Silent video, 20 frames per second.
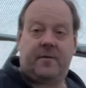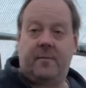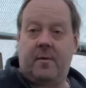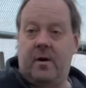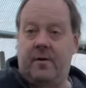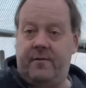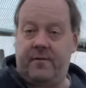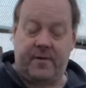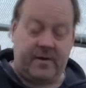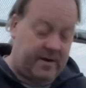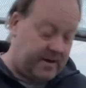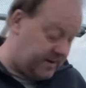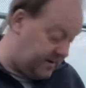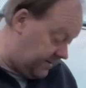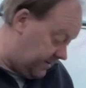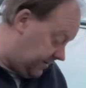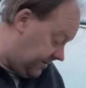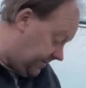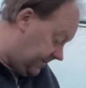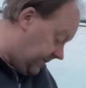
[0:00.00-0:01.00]
them over there.
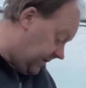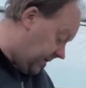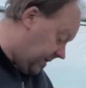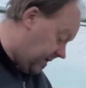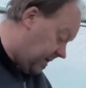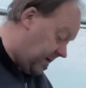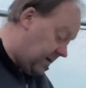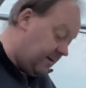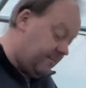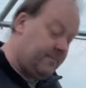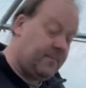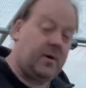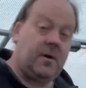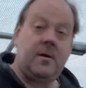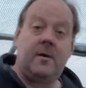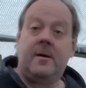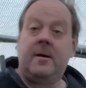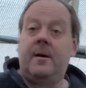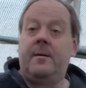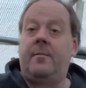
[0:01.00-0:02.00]

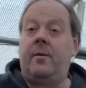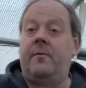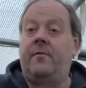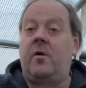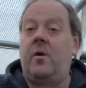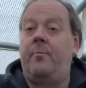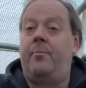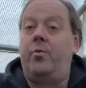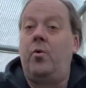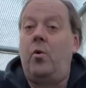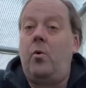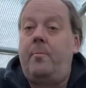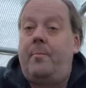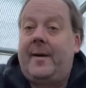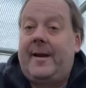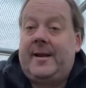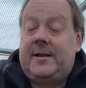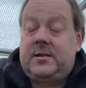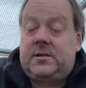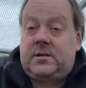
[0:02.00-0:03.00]
But I've got broad
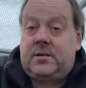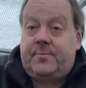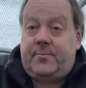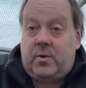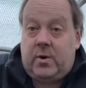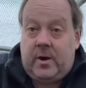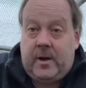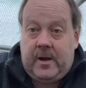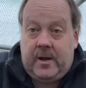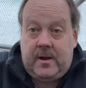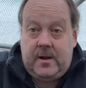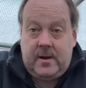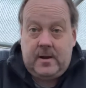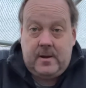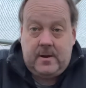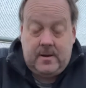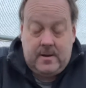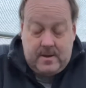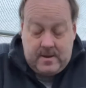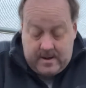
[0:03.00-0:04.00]
beans to put in.
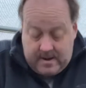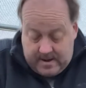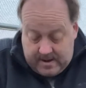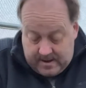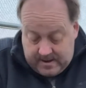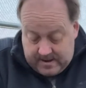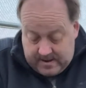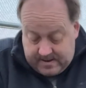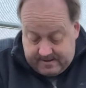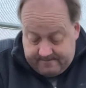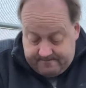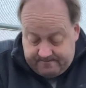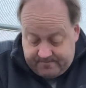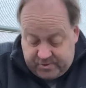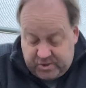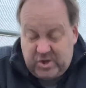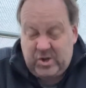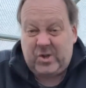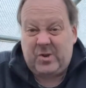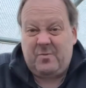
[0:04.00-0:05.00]

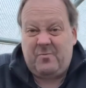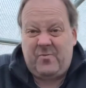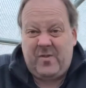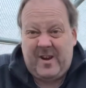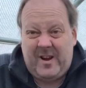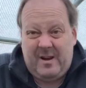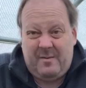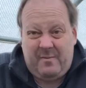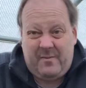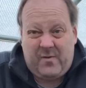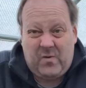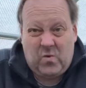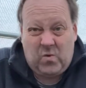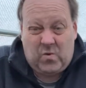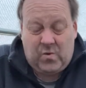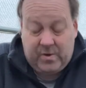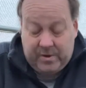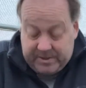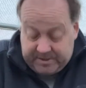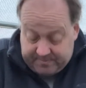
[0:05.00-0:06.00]
Should have done really before
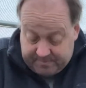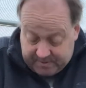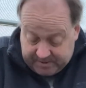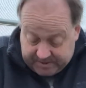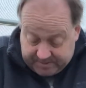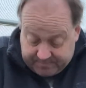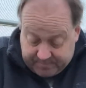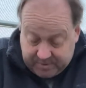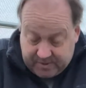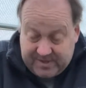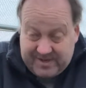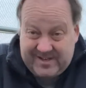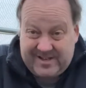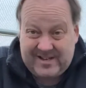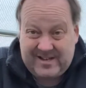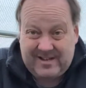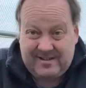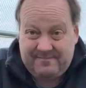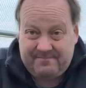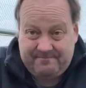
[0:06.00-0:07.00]
Christmas, but
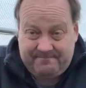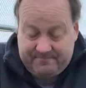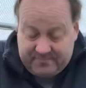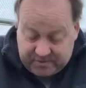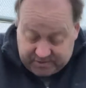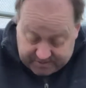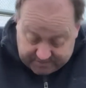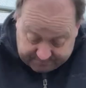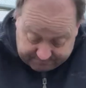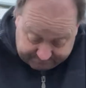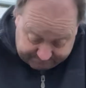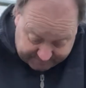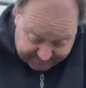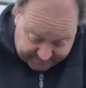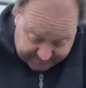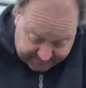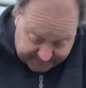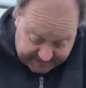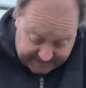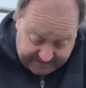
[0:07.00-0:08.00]
just
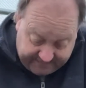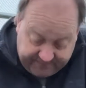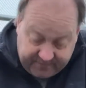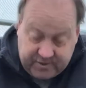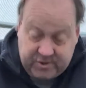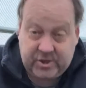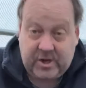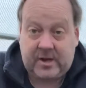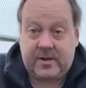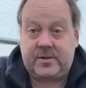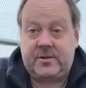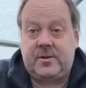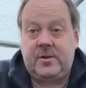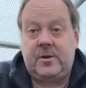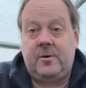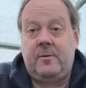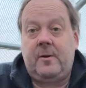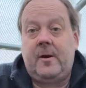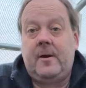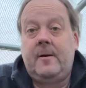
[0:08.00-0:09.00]
didn't have the chance to
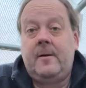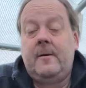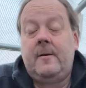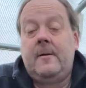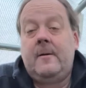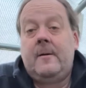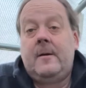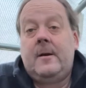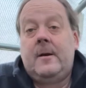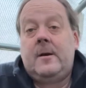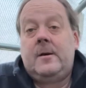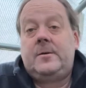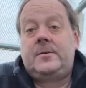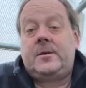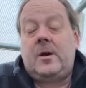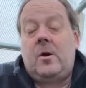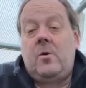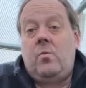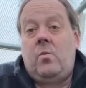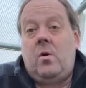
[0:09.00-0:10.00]
do it.
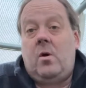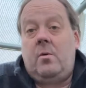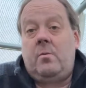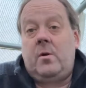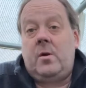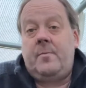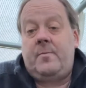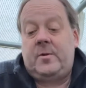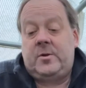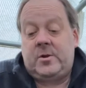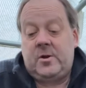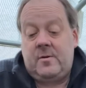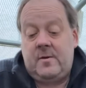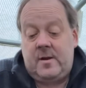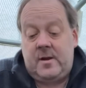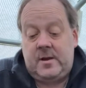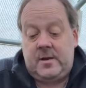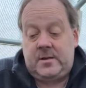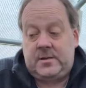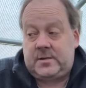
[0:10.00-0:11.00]
So what I'm going to be doing
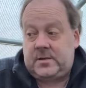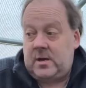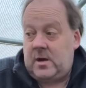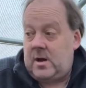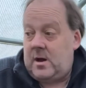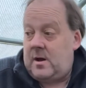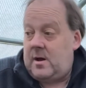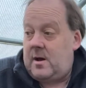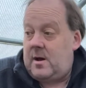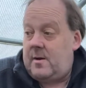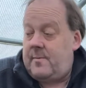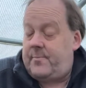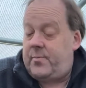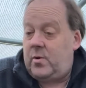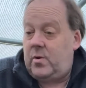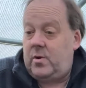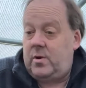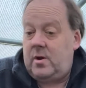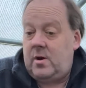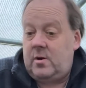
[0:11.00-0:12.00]
is
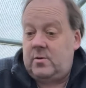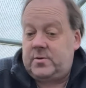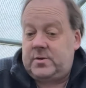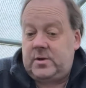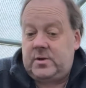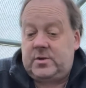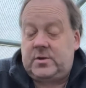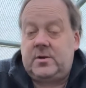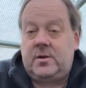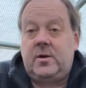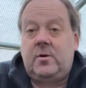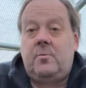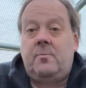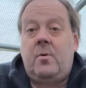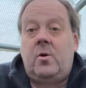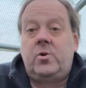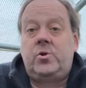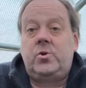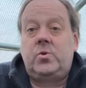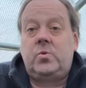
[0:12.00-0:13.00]
putting those into little
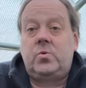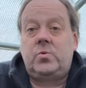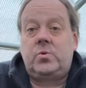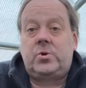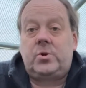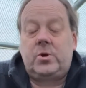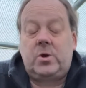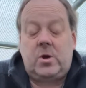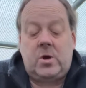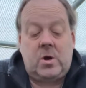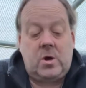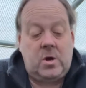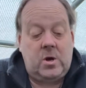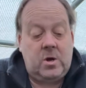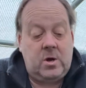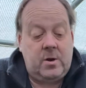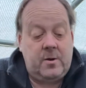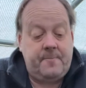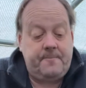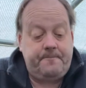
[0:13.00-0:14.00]
modules
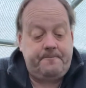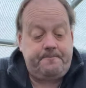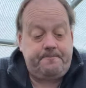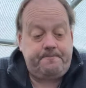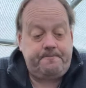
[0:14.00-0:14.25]
and